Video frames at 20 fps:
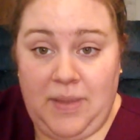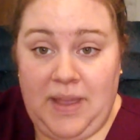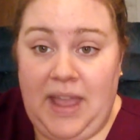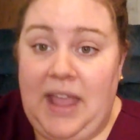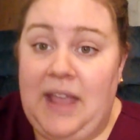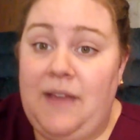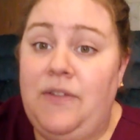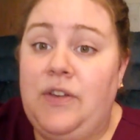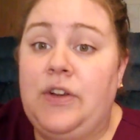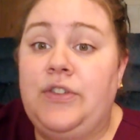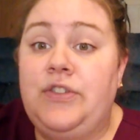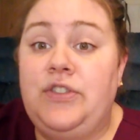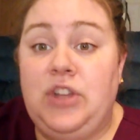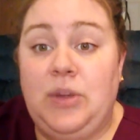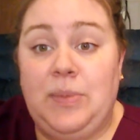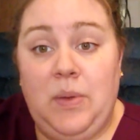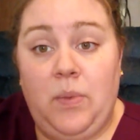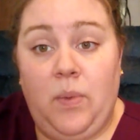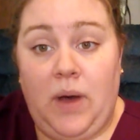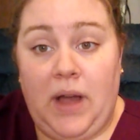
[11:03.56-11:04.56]
for behavior,
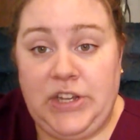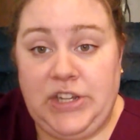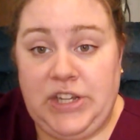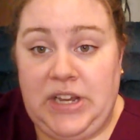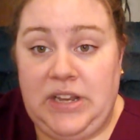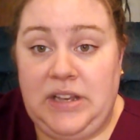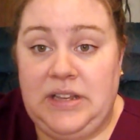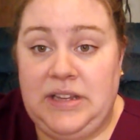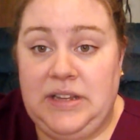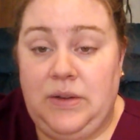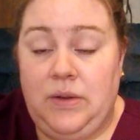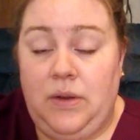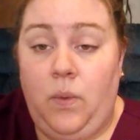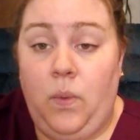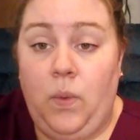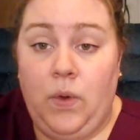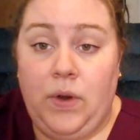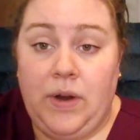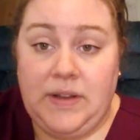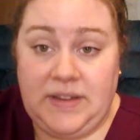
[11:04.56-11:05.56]
still be watching to
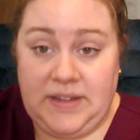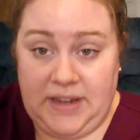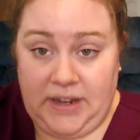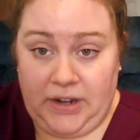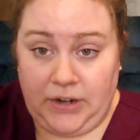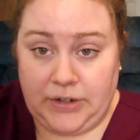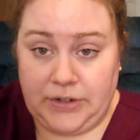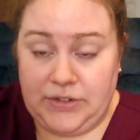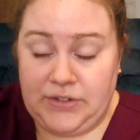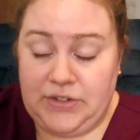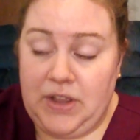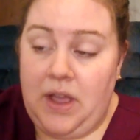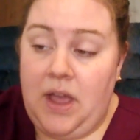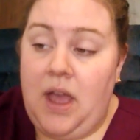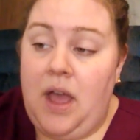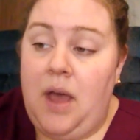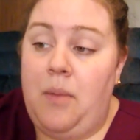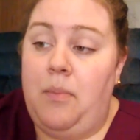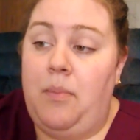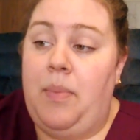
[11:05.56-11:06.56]
award stickers,
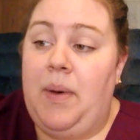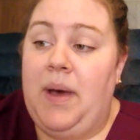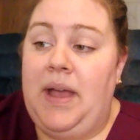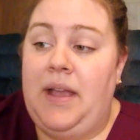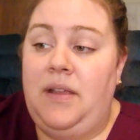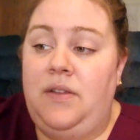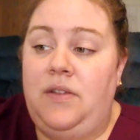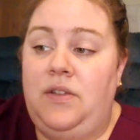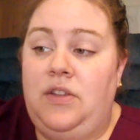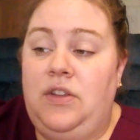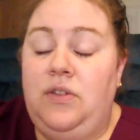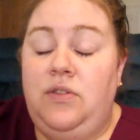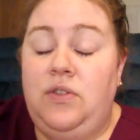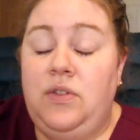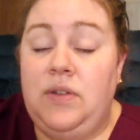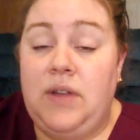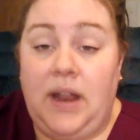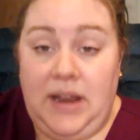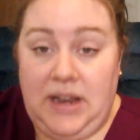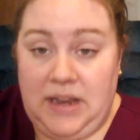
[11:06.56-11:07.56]
but you
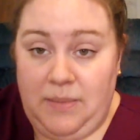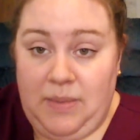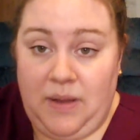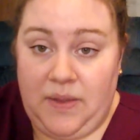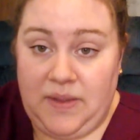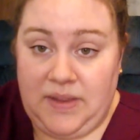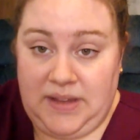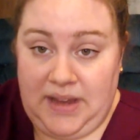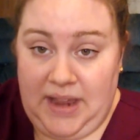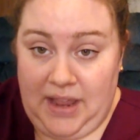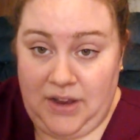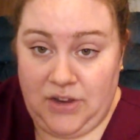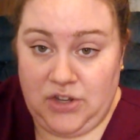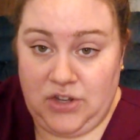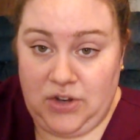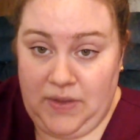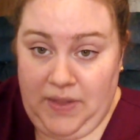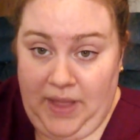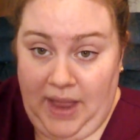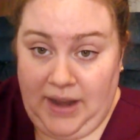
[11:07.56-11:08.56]
do not need to be on the
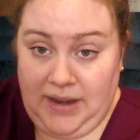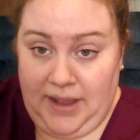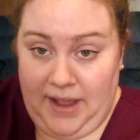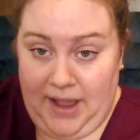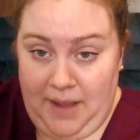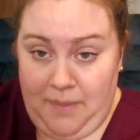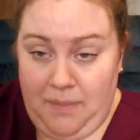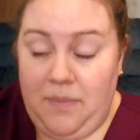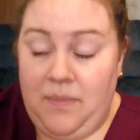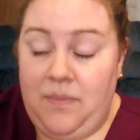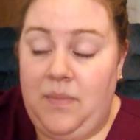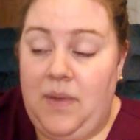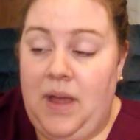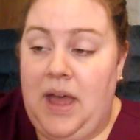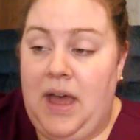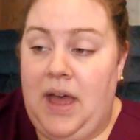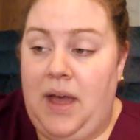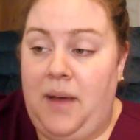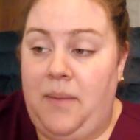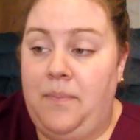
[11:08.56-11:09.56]
stage during that
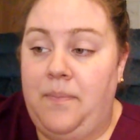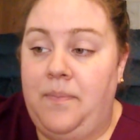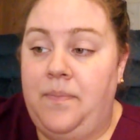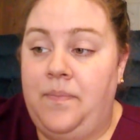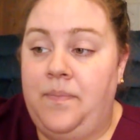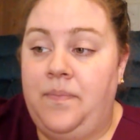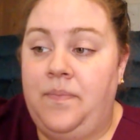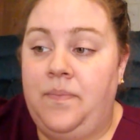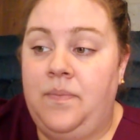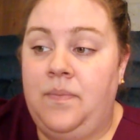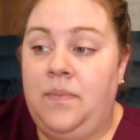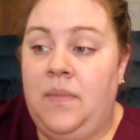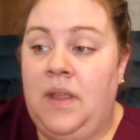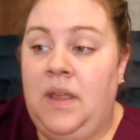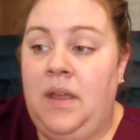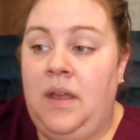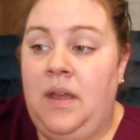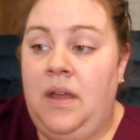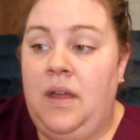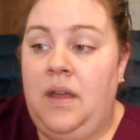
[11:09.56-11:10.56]
time.
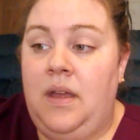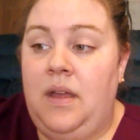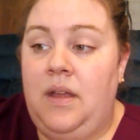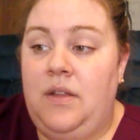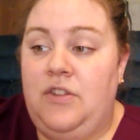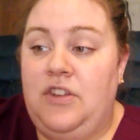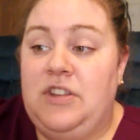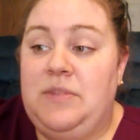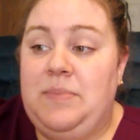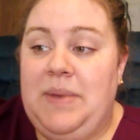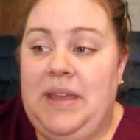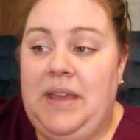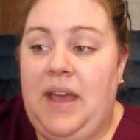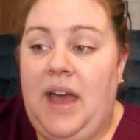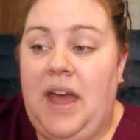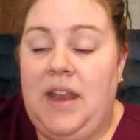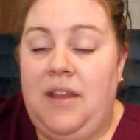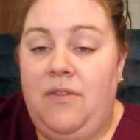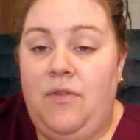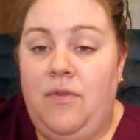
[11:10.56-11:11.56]
Just be
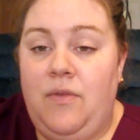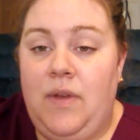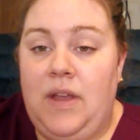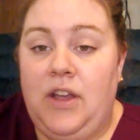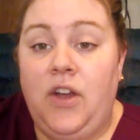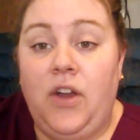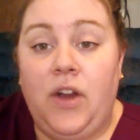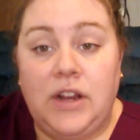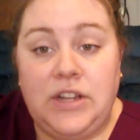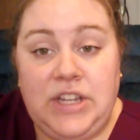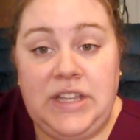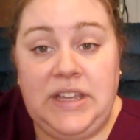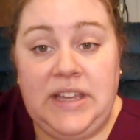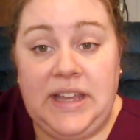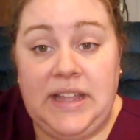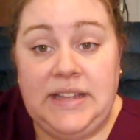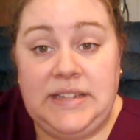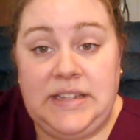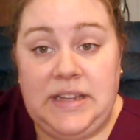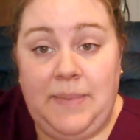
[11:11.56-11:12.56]
kind of encouraging
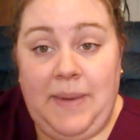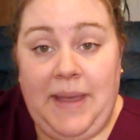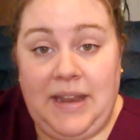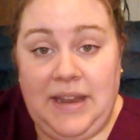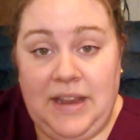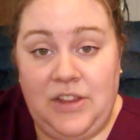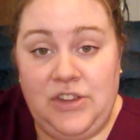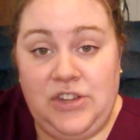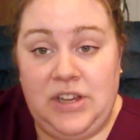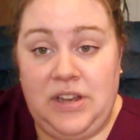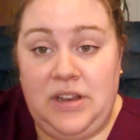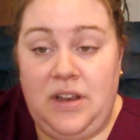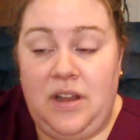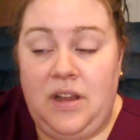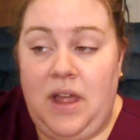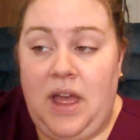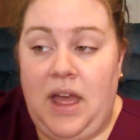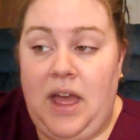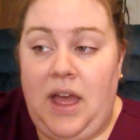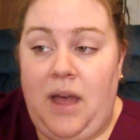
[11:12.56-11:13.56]
kids to pay attention.
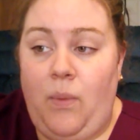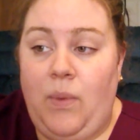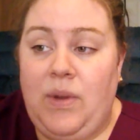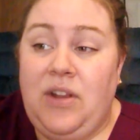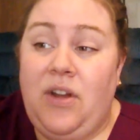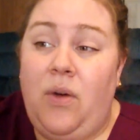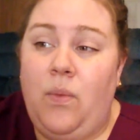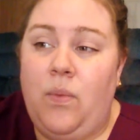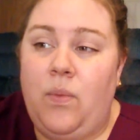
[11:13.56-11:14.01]
I